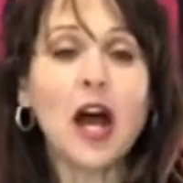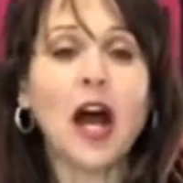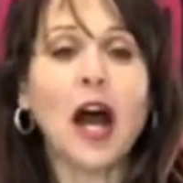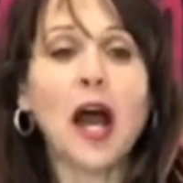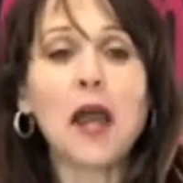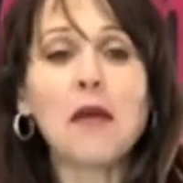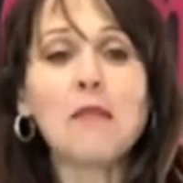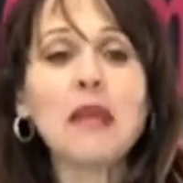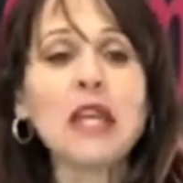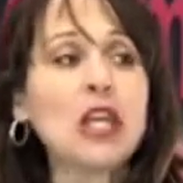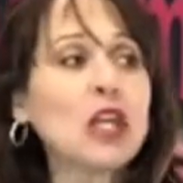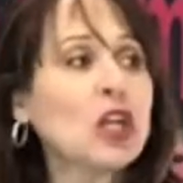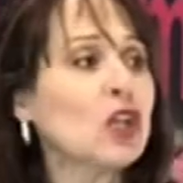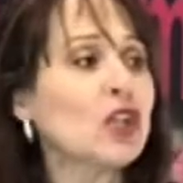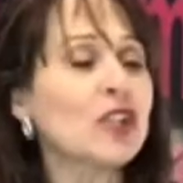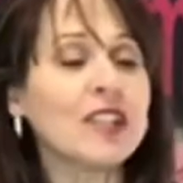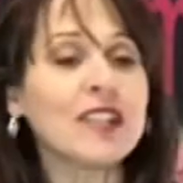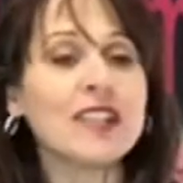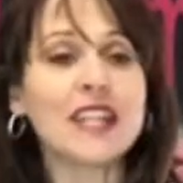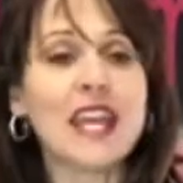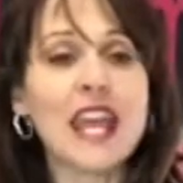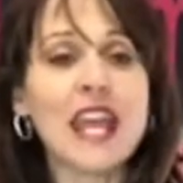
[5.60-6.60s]
I'm here
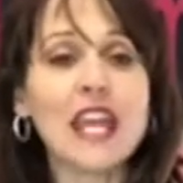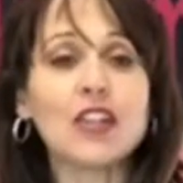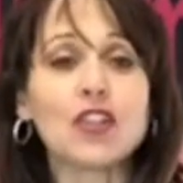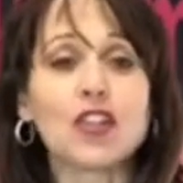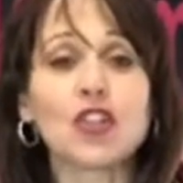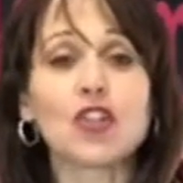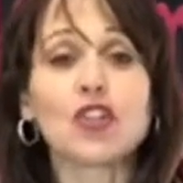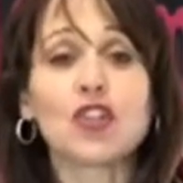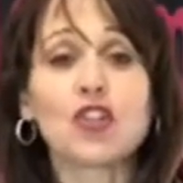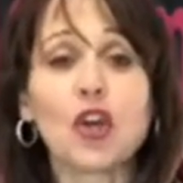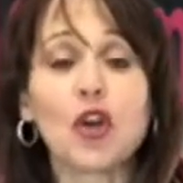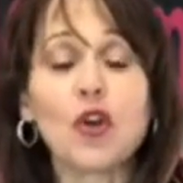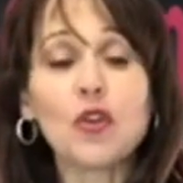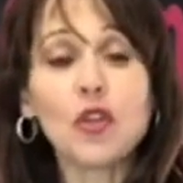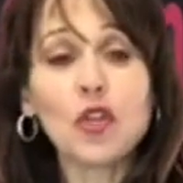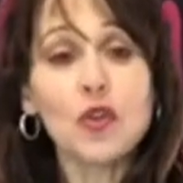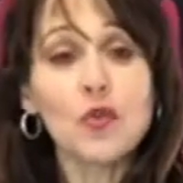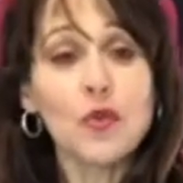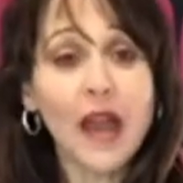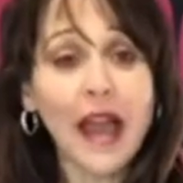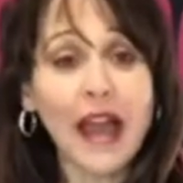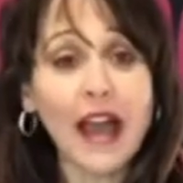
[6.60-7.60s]
today to show
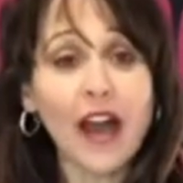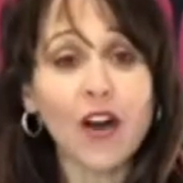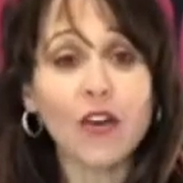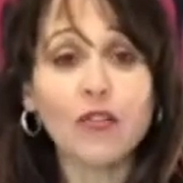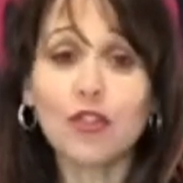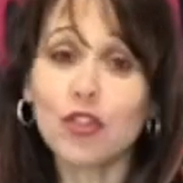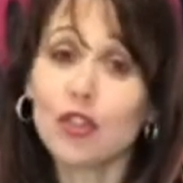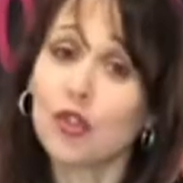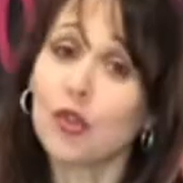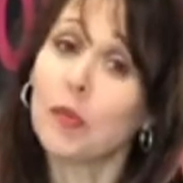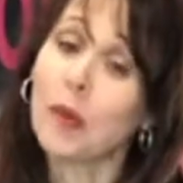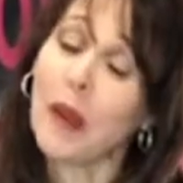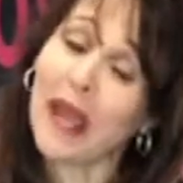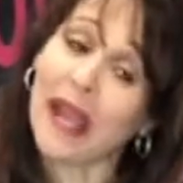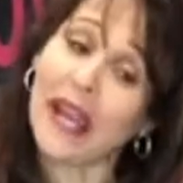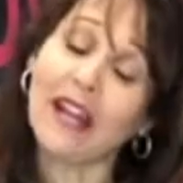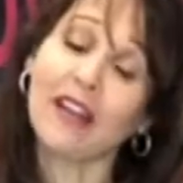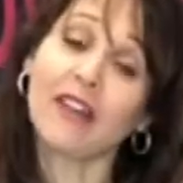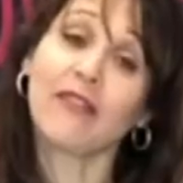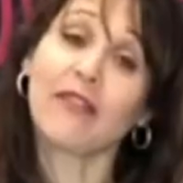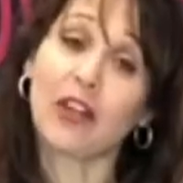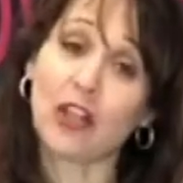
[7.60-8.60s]
you how to
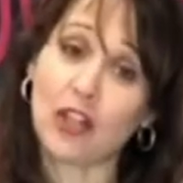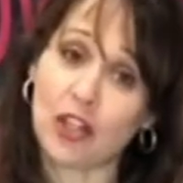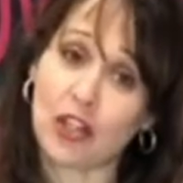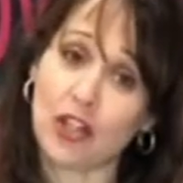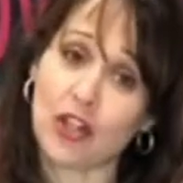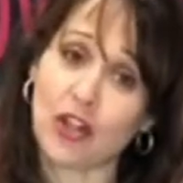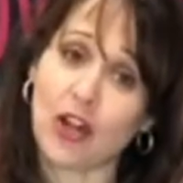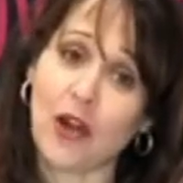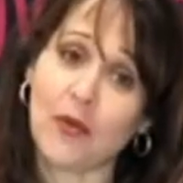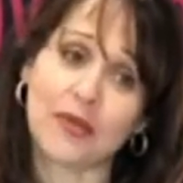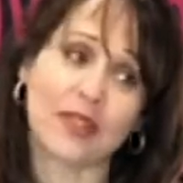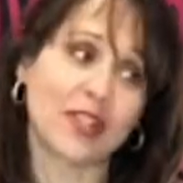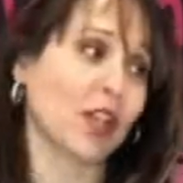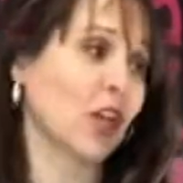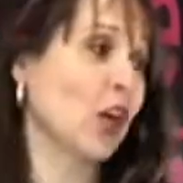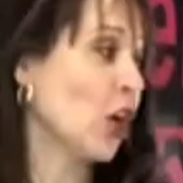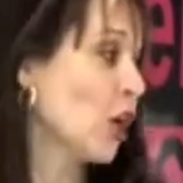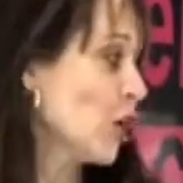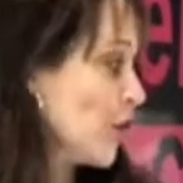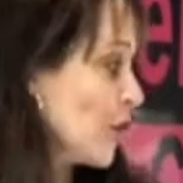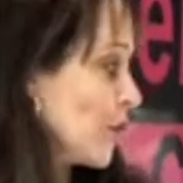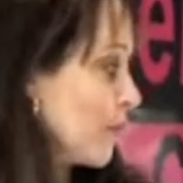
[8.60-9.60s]
paint furniture. I was
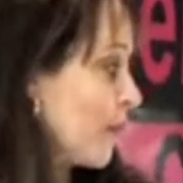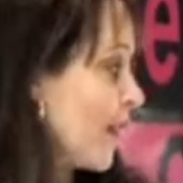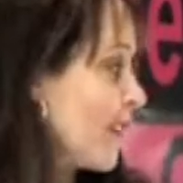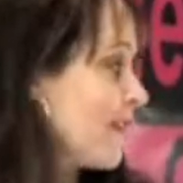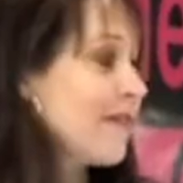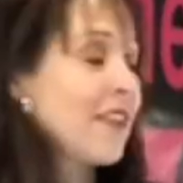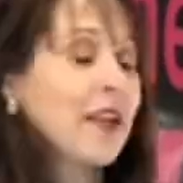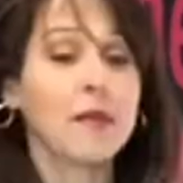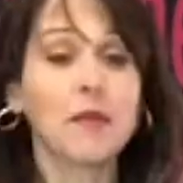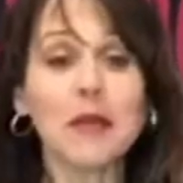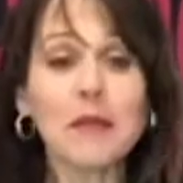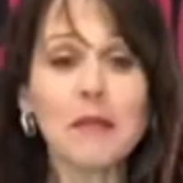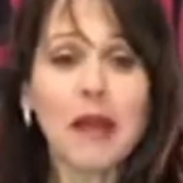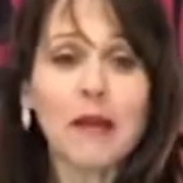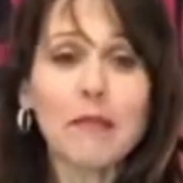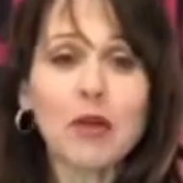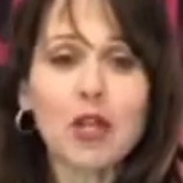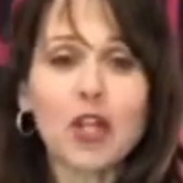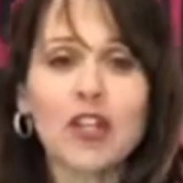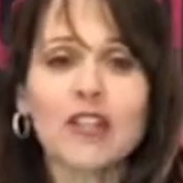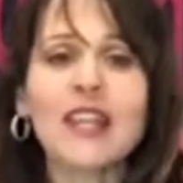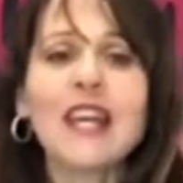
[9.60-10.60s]
encouraged by family
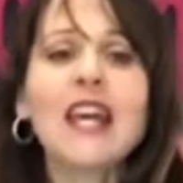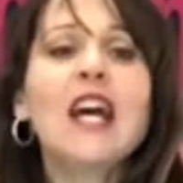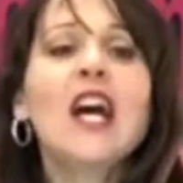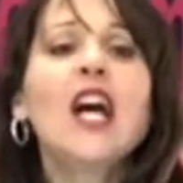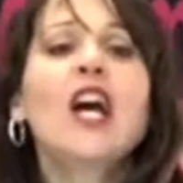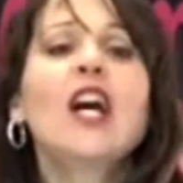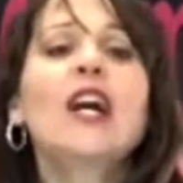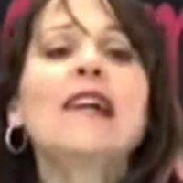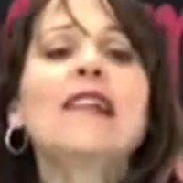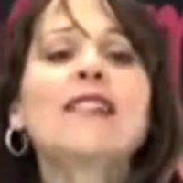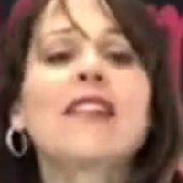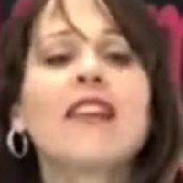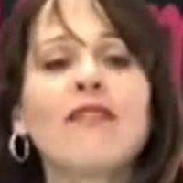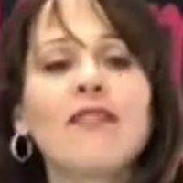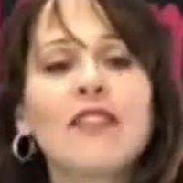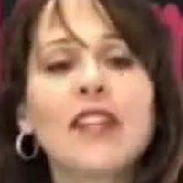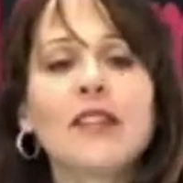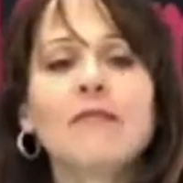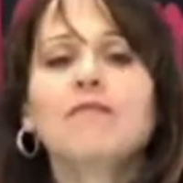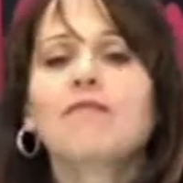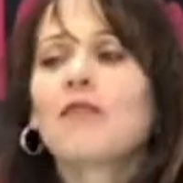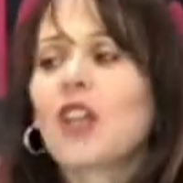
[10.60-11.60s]
members.
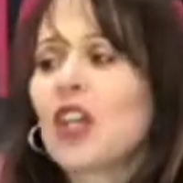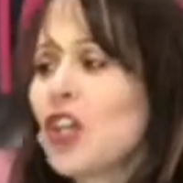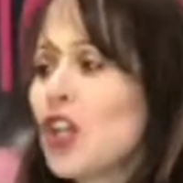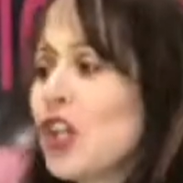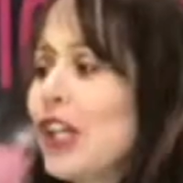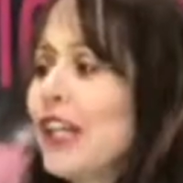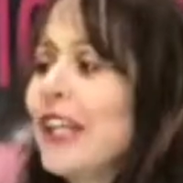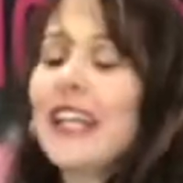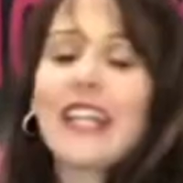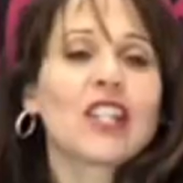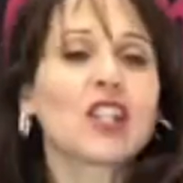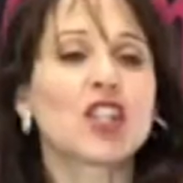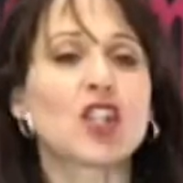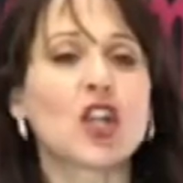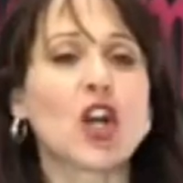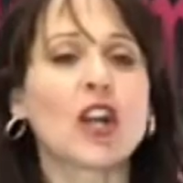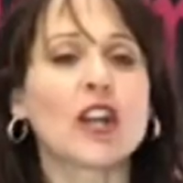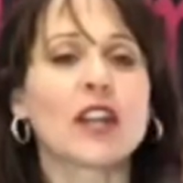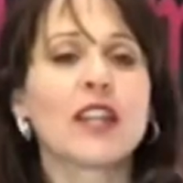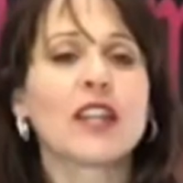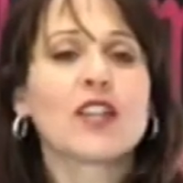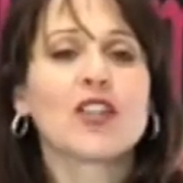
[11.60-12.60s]
Stephanie, you need to get
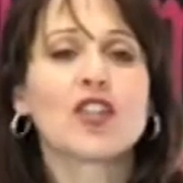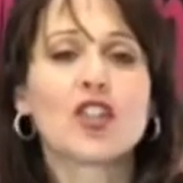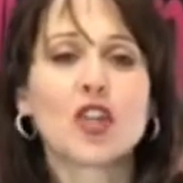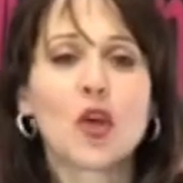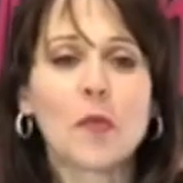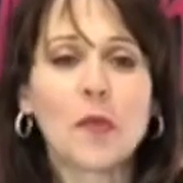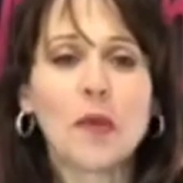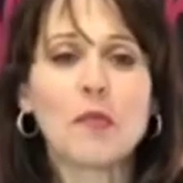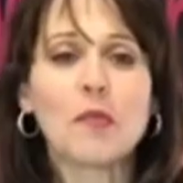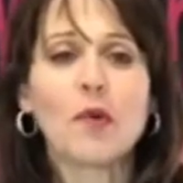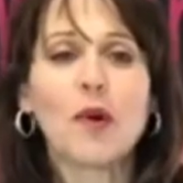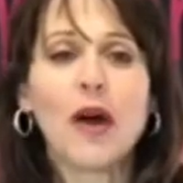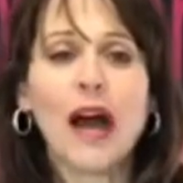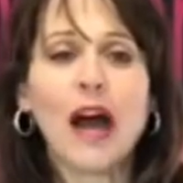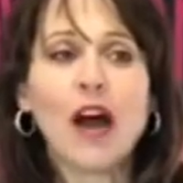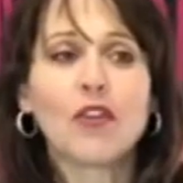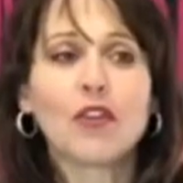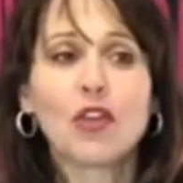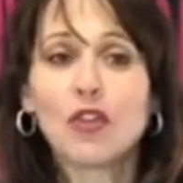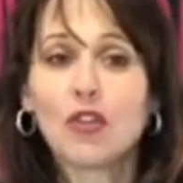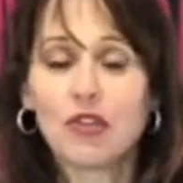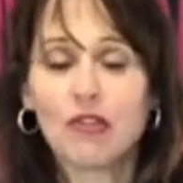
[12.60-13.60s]
started and show people
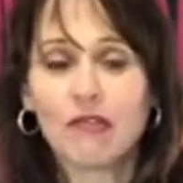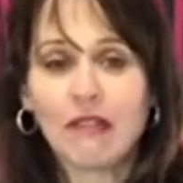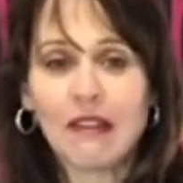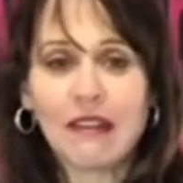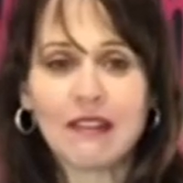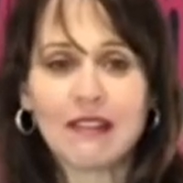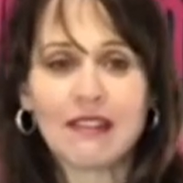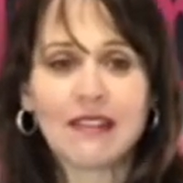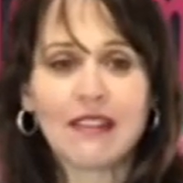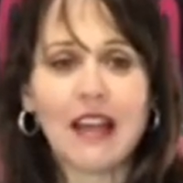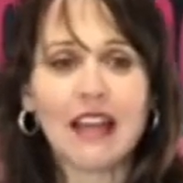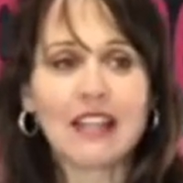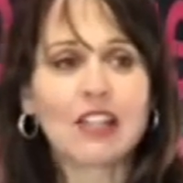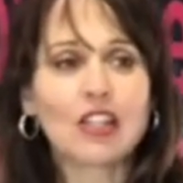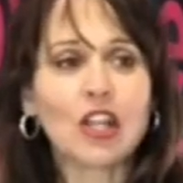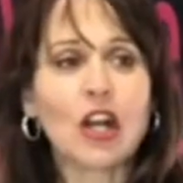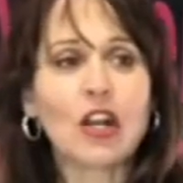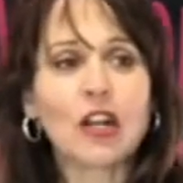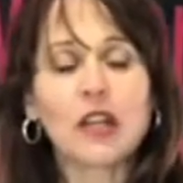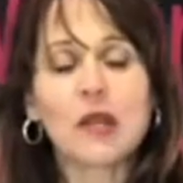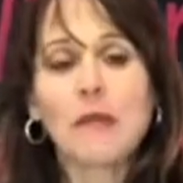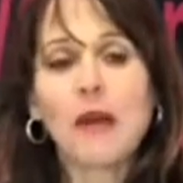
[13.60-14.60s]
how you do this. I
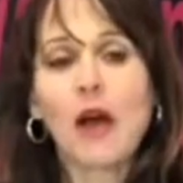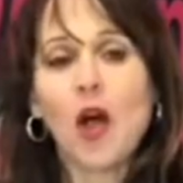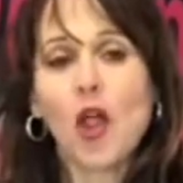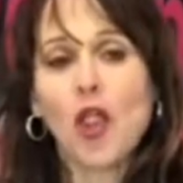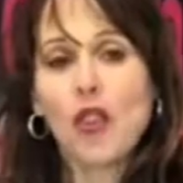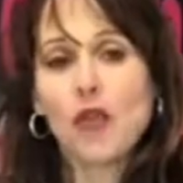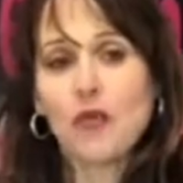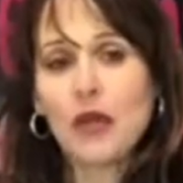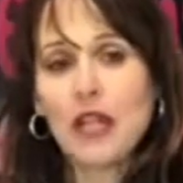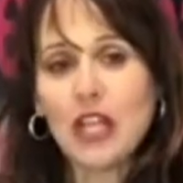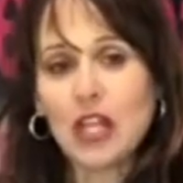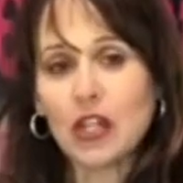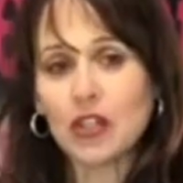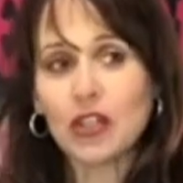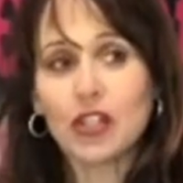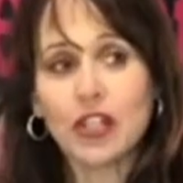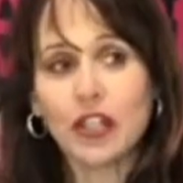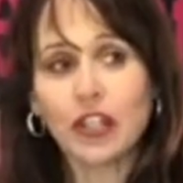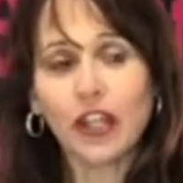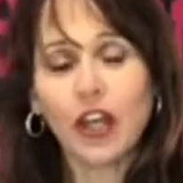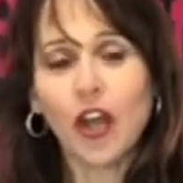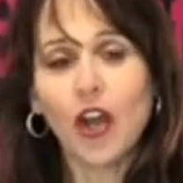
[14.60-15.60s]
started about 3
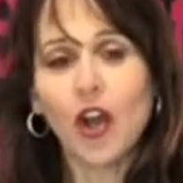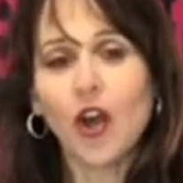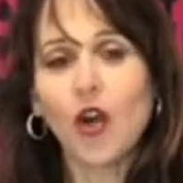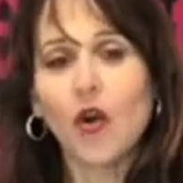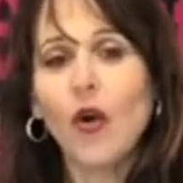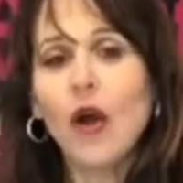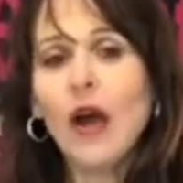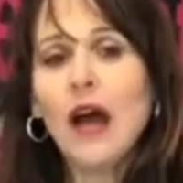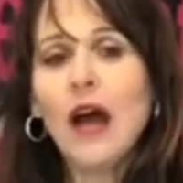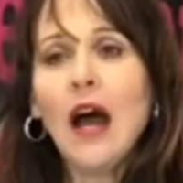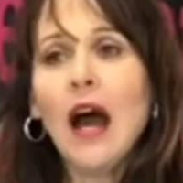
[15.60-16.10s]
years ago.